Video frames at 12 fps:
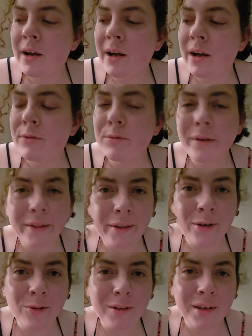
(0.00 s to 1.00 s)
I
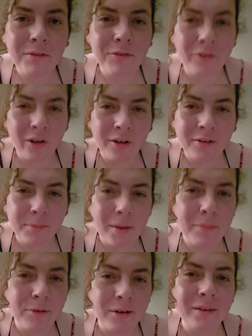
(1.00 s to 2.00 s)
really only have fond
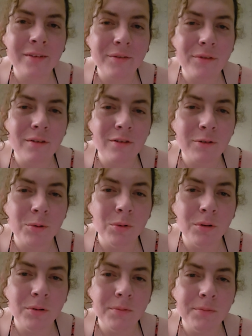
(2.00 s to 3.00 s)
memories of this school.